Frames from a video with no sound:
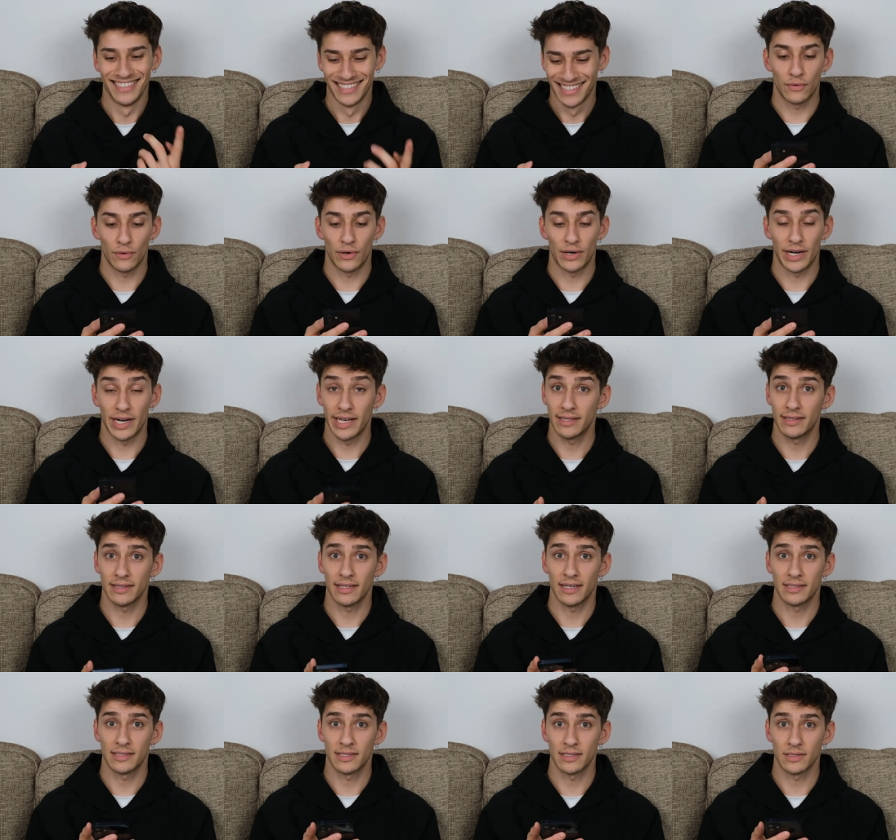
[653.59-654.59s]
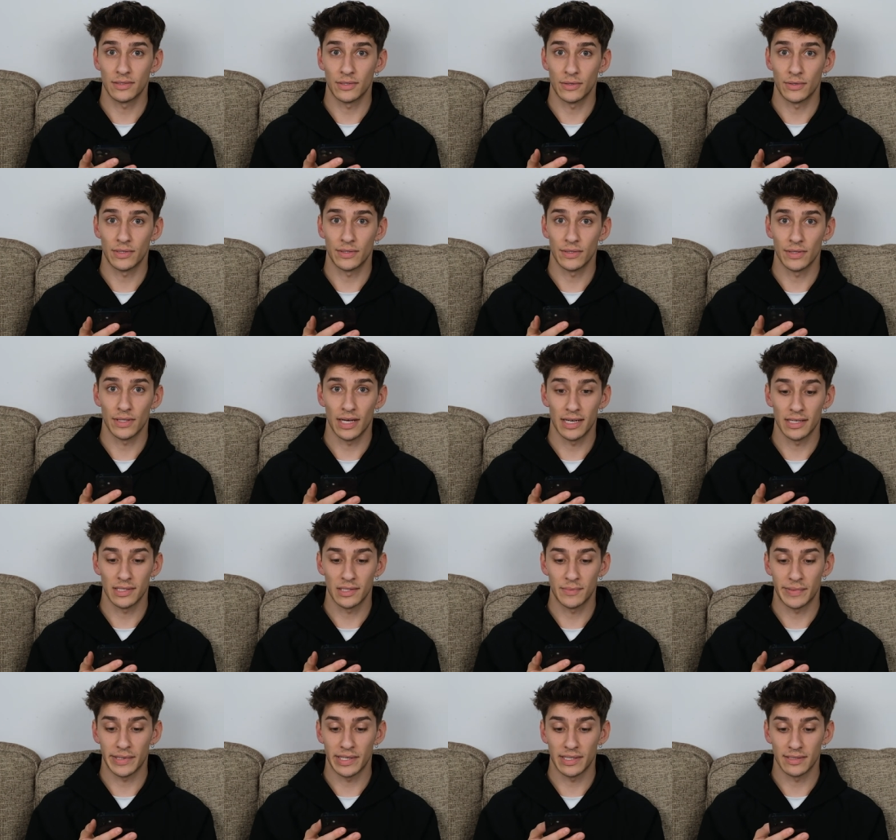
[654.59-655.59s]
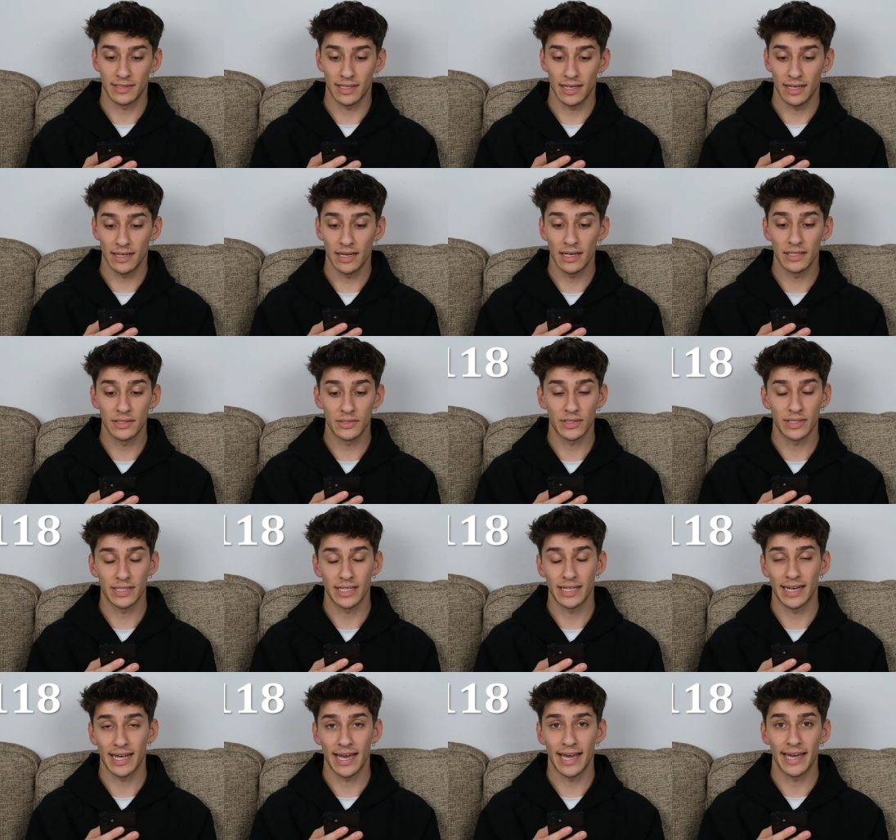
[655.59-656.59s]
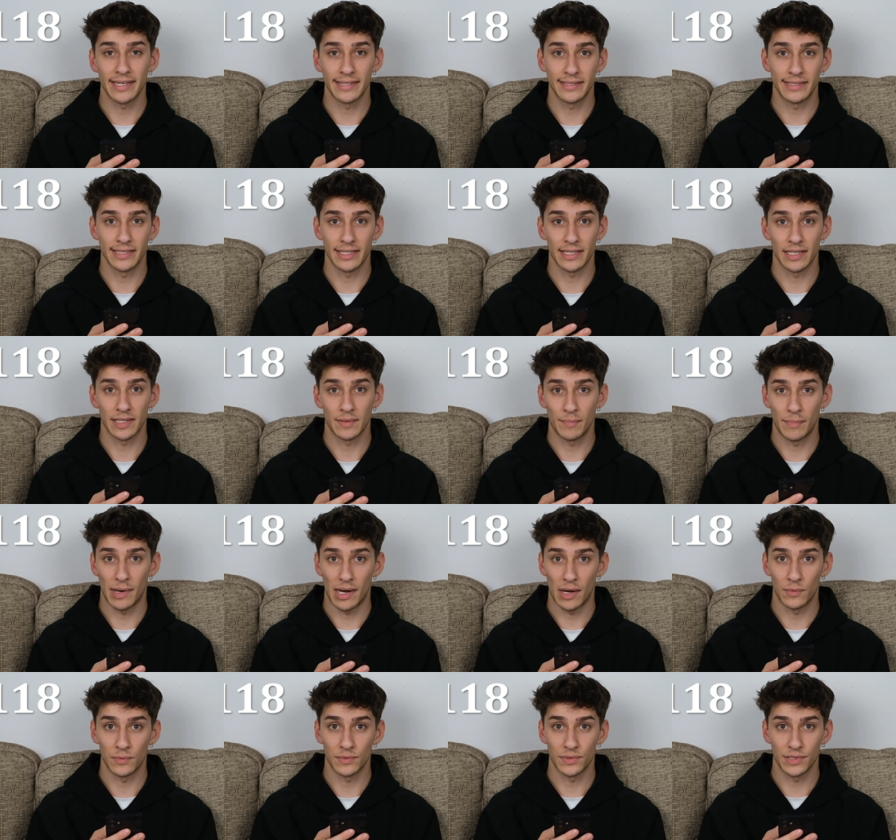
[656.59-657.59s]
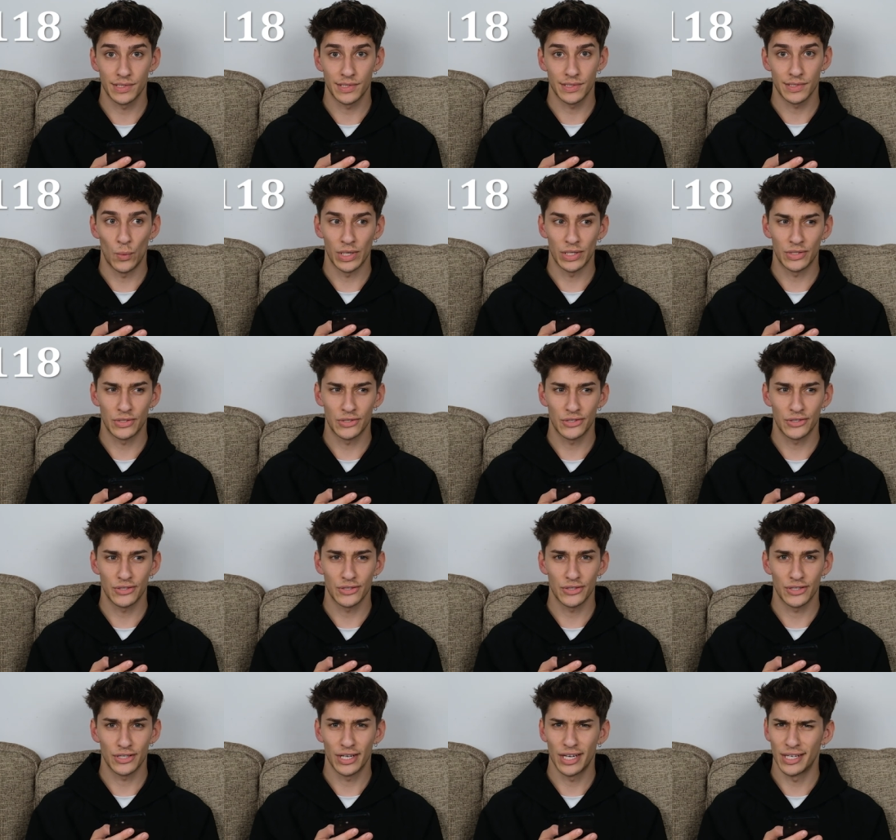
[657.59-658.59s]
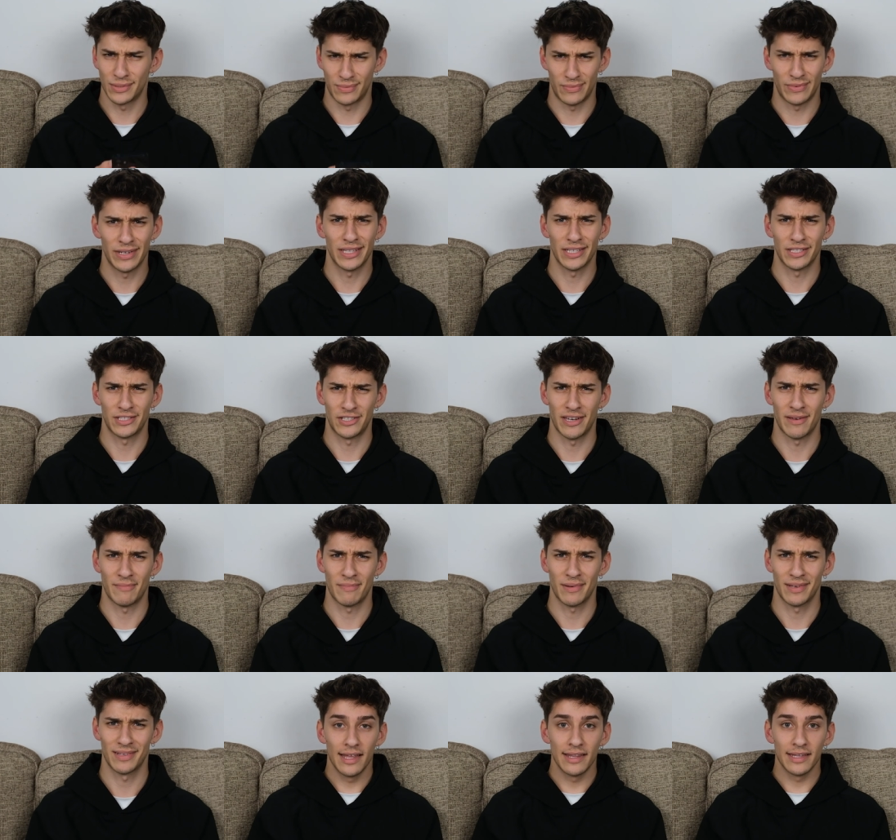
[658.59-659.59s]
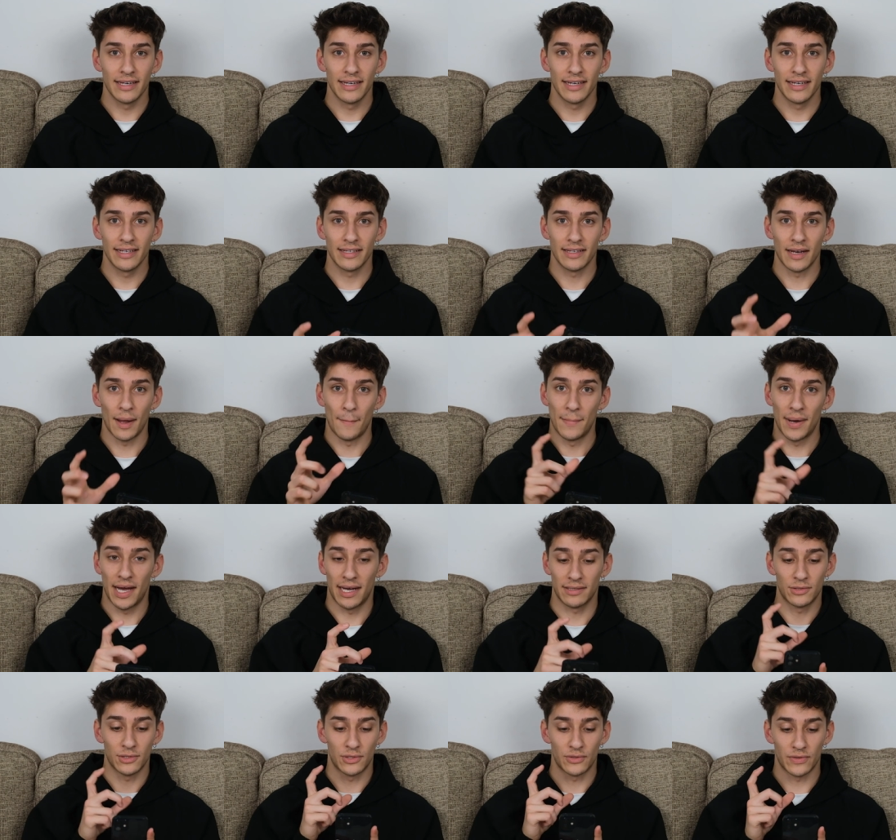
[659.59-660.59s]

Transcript: For 8 nights in total I spent 118 pounds, which is really cheap. And then back to